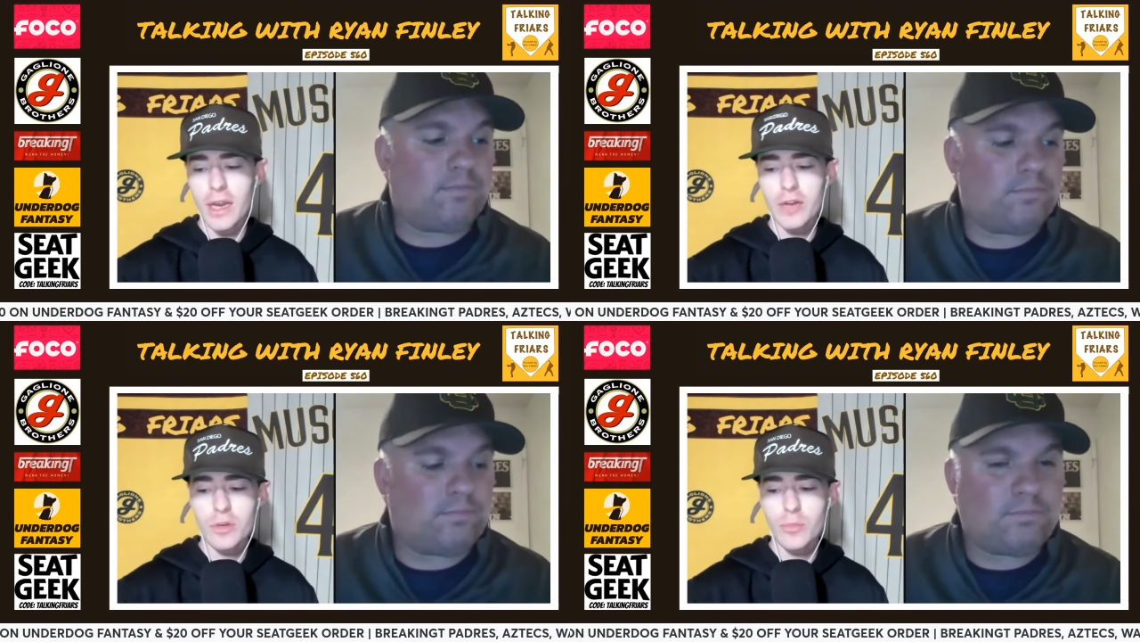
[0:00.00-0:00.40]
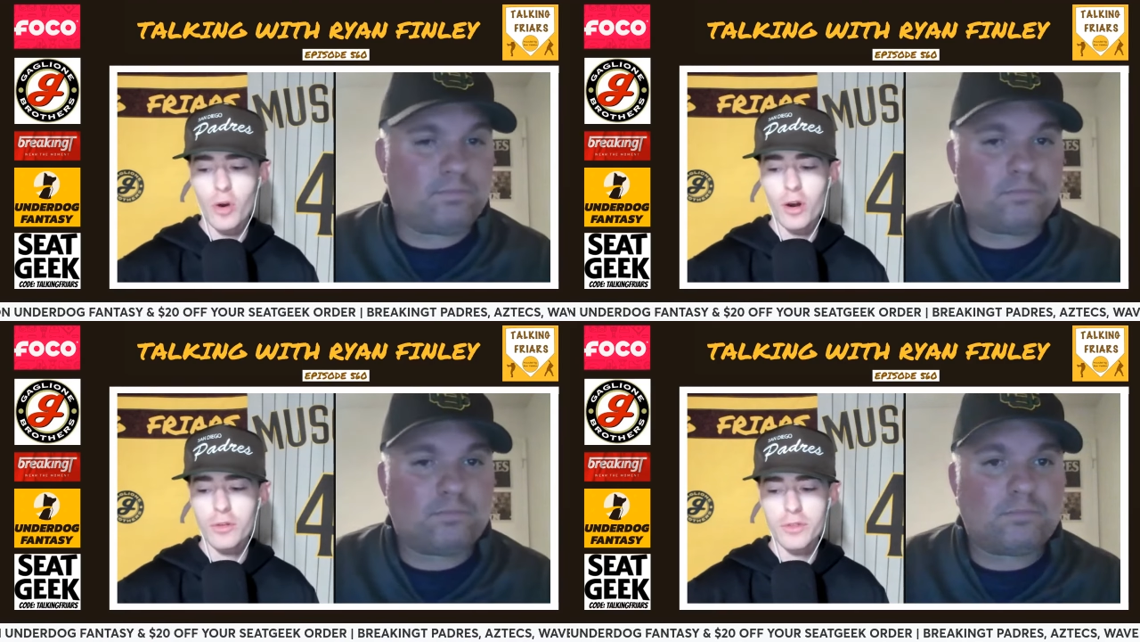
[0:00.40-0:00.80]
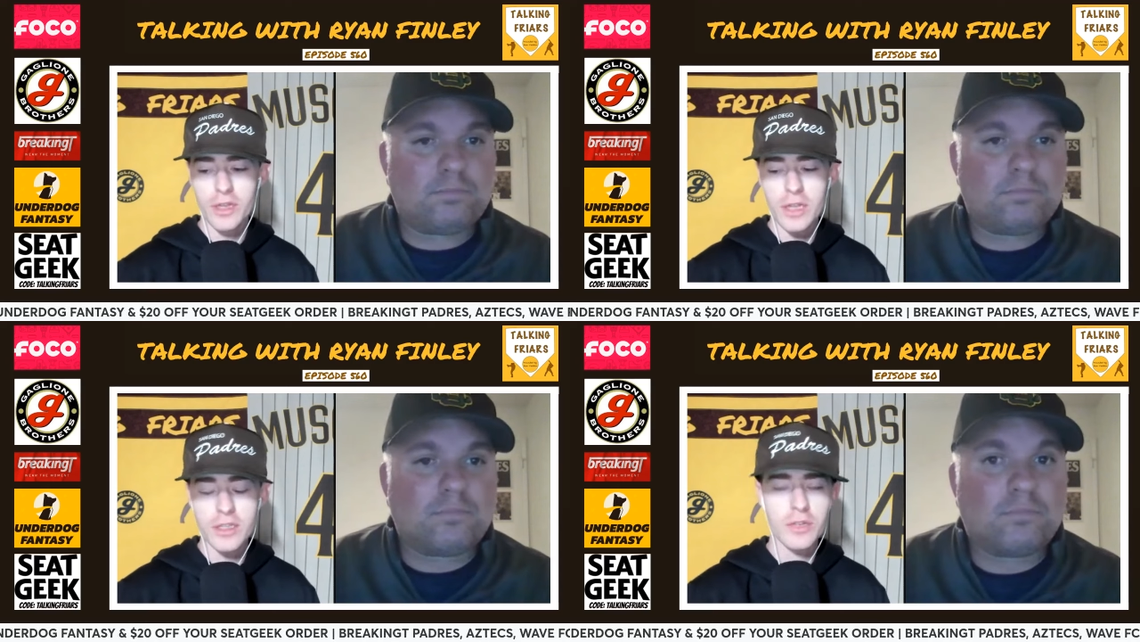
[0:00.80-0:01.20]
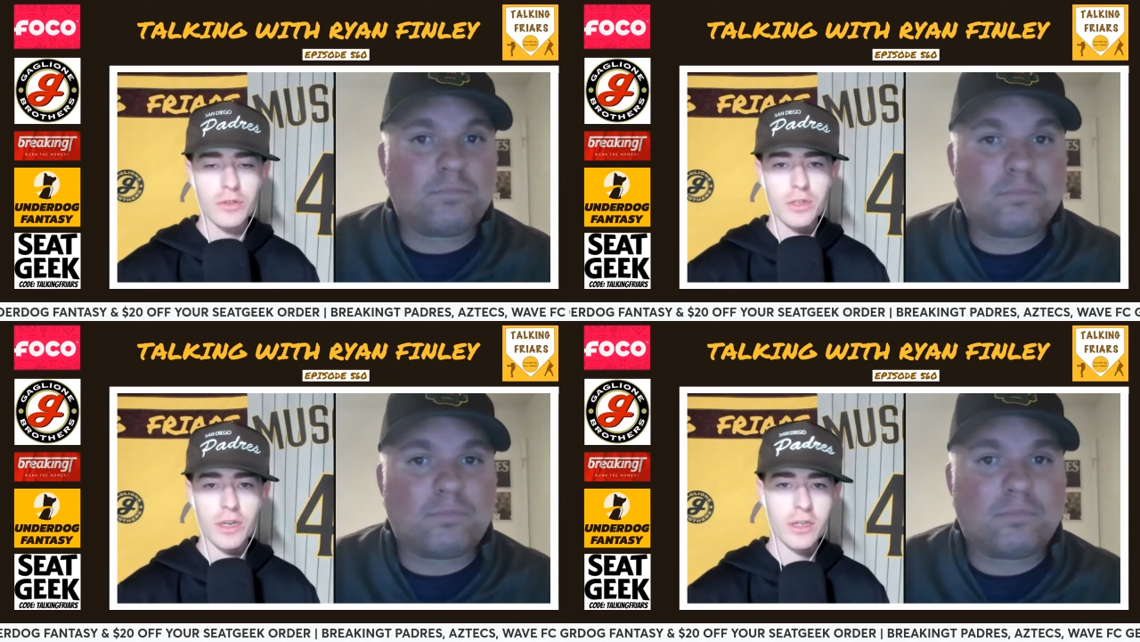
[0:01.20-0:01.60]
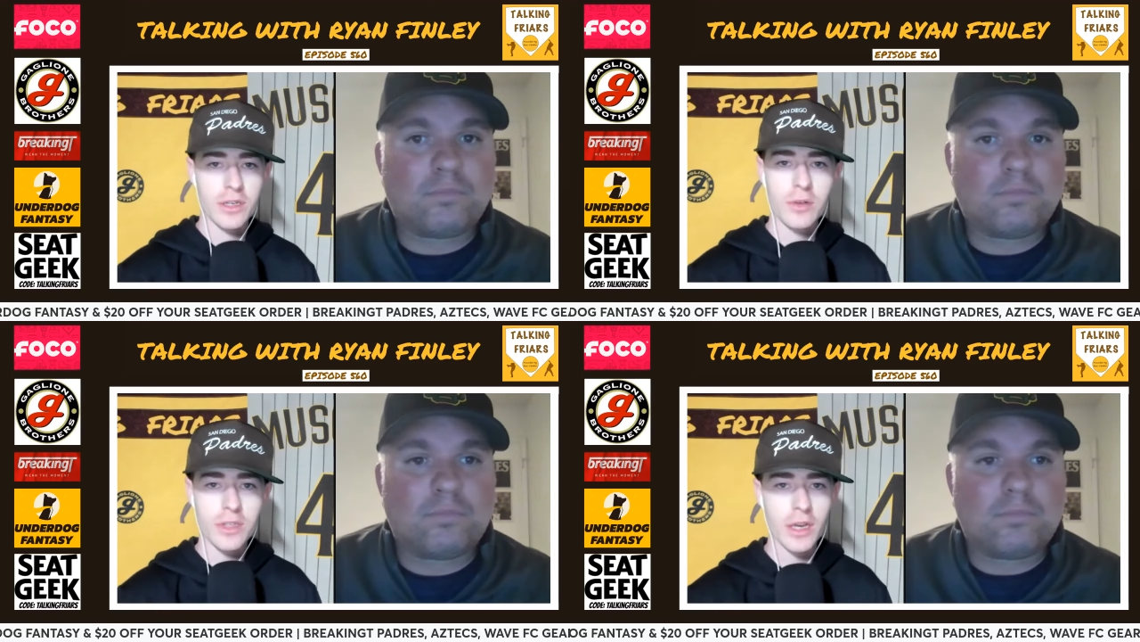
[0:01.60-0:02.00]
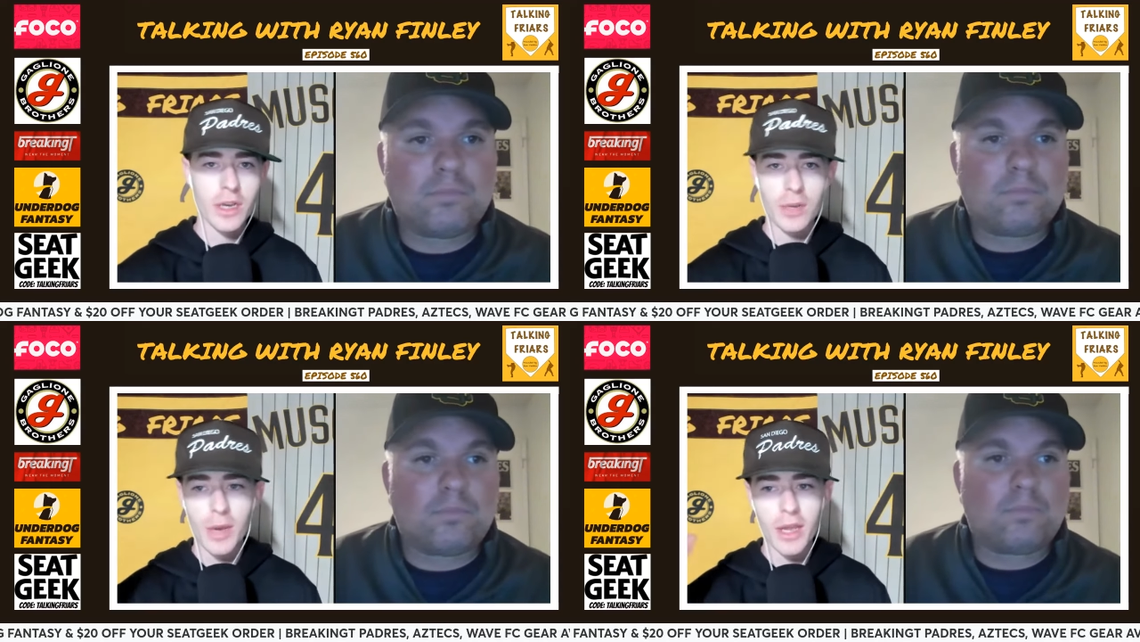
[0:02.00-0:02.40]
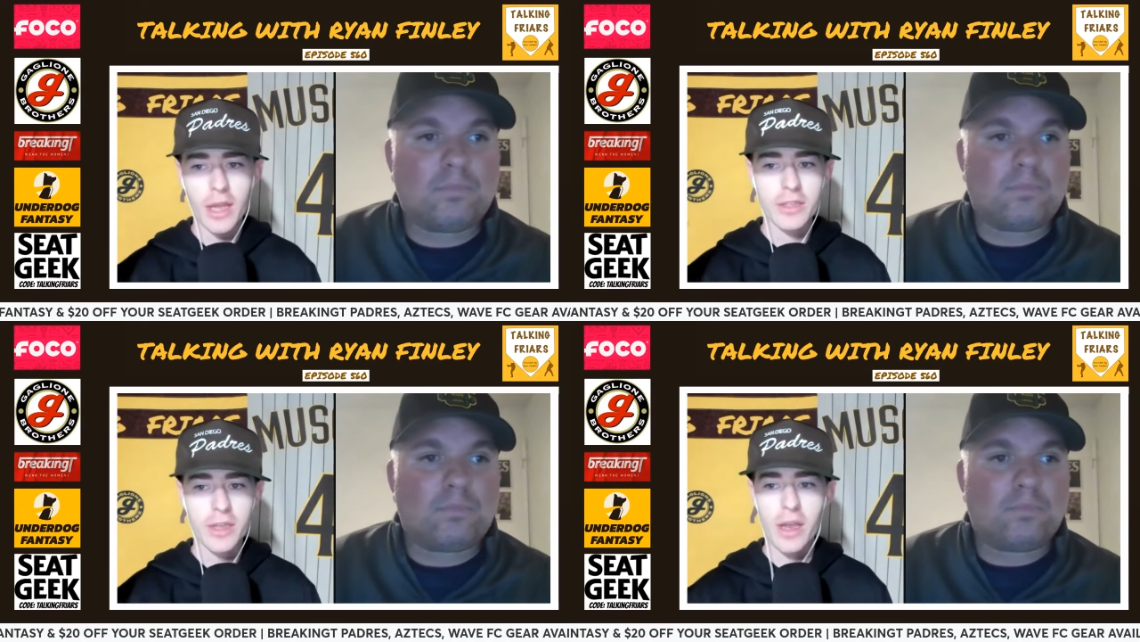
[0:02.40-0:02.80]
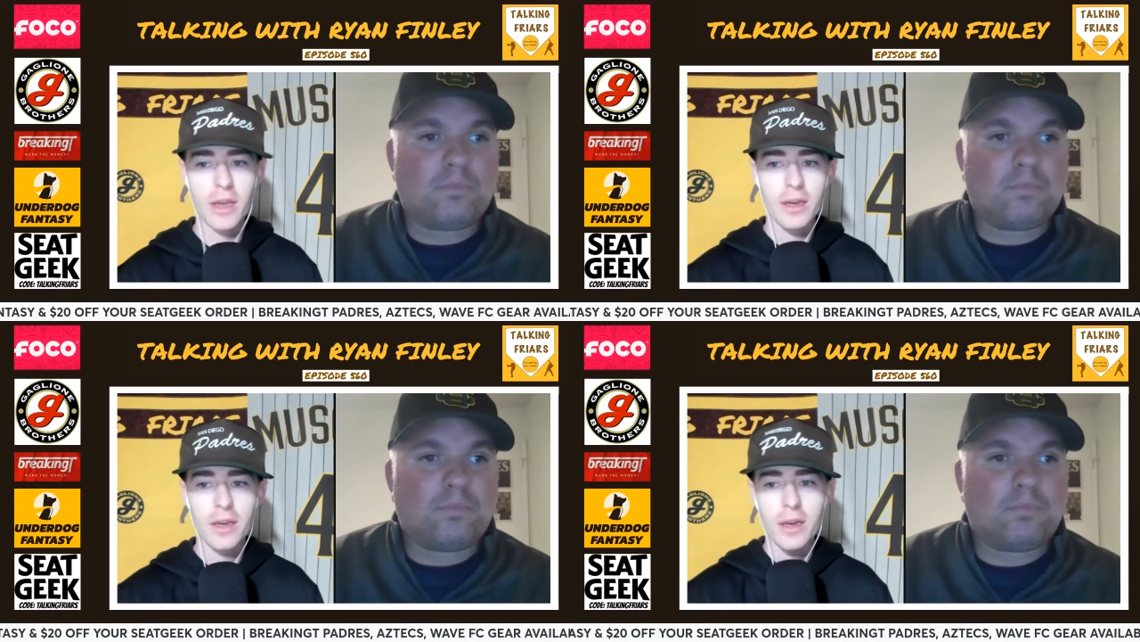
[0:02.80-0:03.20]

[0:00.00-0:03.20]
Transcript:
Speaker 1: Adrian Morejon thing. That's interesting because I was thinking in my head today.